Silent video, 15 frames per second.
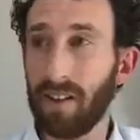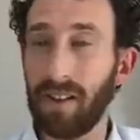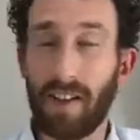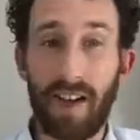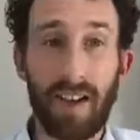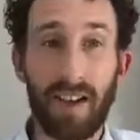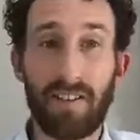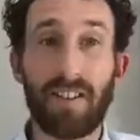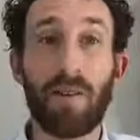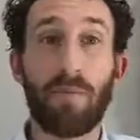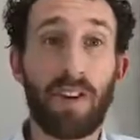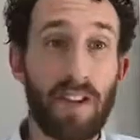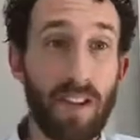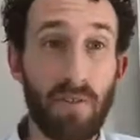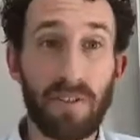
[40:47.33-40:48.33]
And now someone
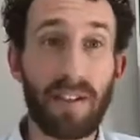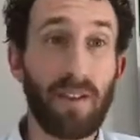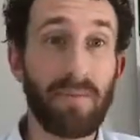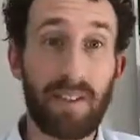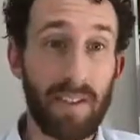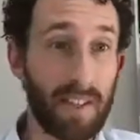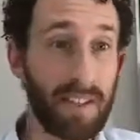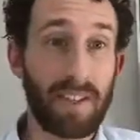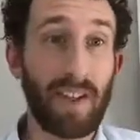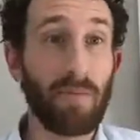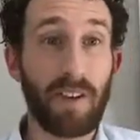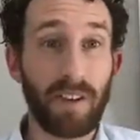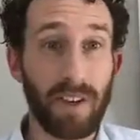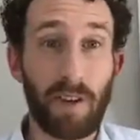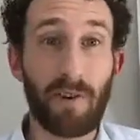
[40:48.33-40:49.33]

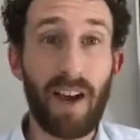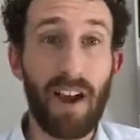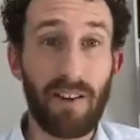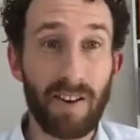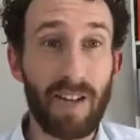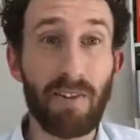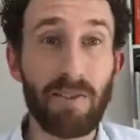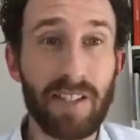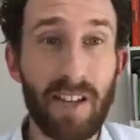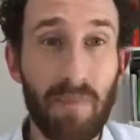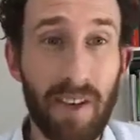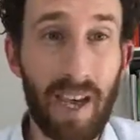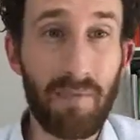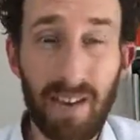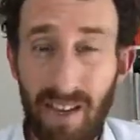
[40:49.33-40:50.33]
in the crowd yells something
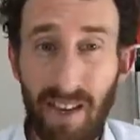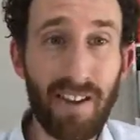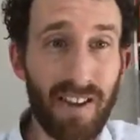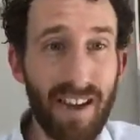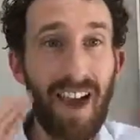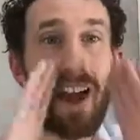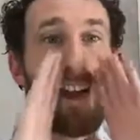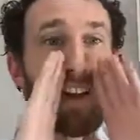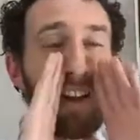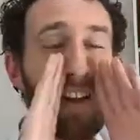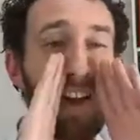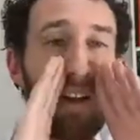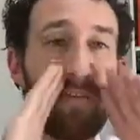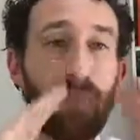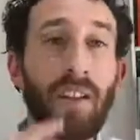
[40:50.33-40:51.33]
at me, yeah, you can't
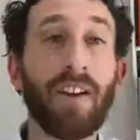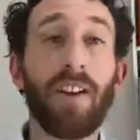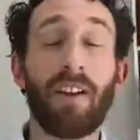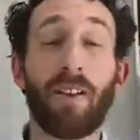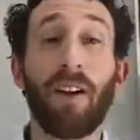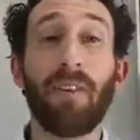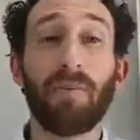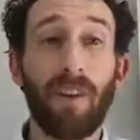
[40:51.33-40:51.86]
kick, right?